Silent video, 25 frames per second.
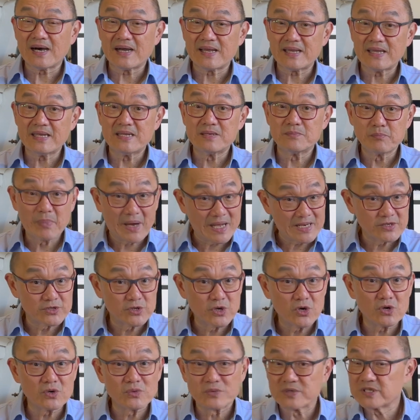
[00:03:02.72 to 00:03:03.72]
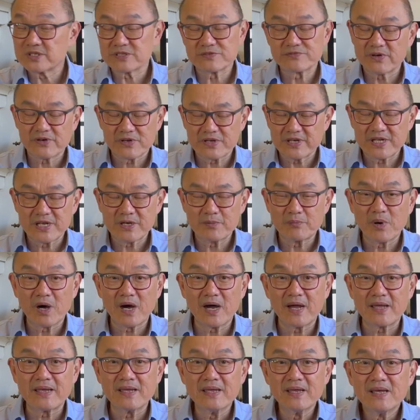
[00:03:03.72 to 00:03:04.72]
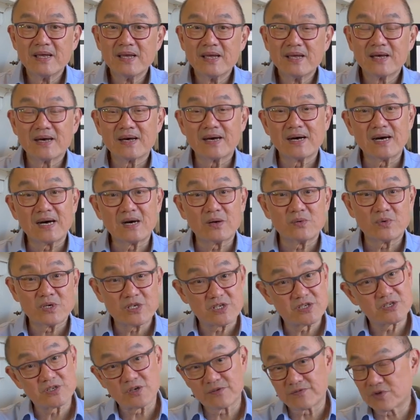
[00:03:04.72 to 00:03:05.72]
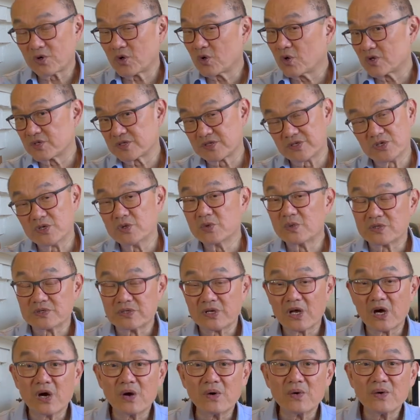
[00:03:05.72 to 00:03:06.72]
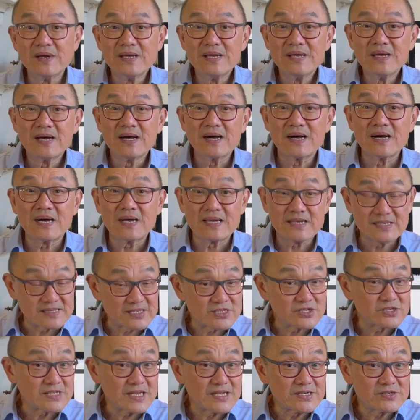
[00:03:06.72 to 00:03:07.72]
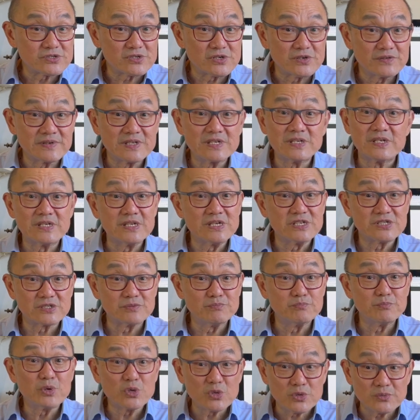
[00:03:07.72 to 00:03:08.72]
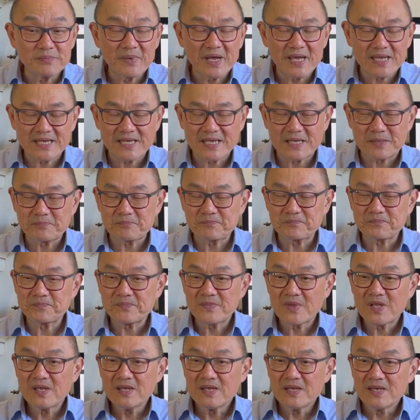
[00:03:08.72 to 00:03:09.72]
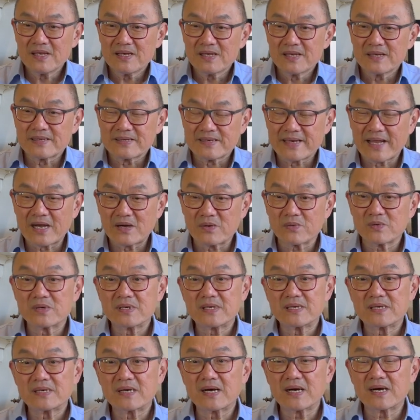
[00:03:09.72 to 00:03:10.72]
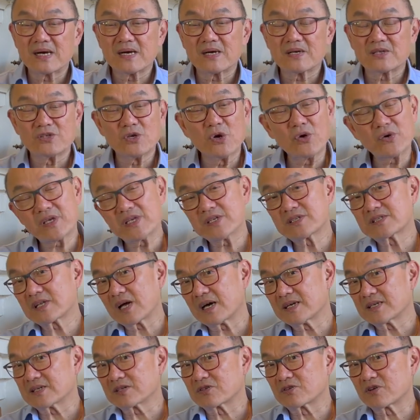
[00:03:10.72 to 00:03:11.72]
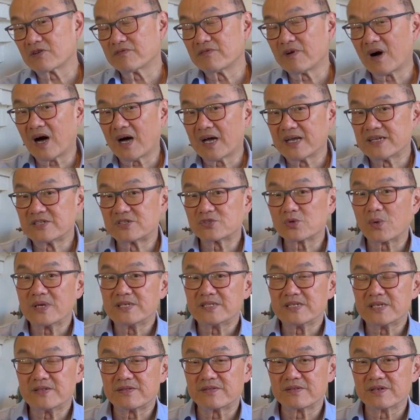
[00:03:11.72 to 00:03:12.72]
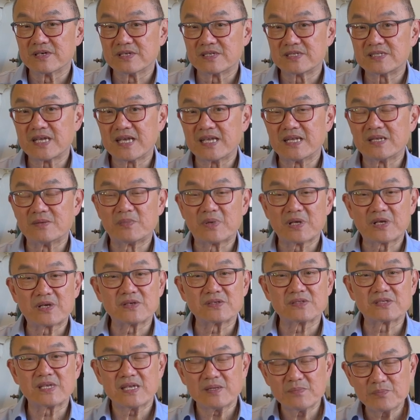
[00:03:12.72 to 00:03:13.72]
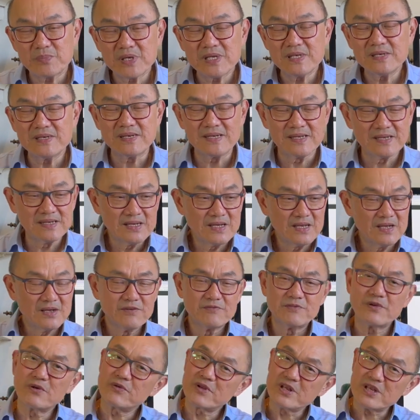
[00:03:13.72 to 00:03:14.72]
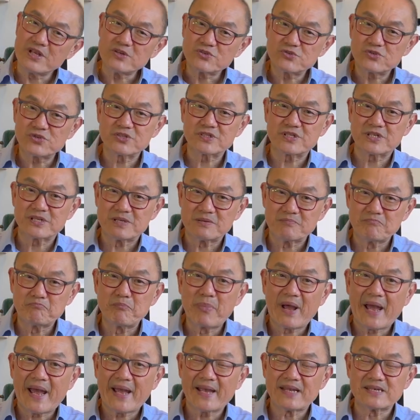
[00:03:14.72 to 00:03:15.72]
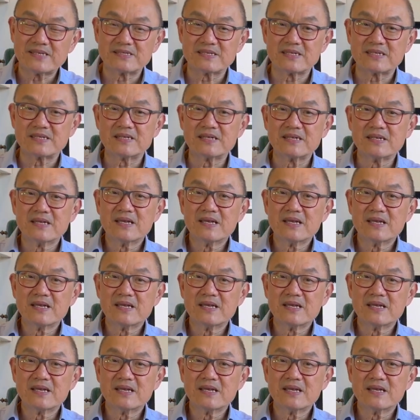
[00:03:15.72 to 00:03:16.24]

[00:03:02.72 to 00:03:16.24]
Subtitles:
in Bandung, which is very nearby, which, of course, you will know is the center of Indonesian boot making. Now, Yoki started Cravar in 2013 because he'd been very interested in bags, and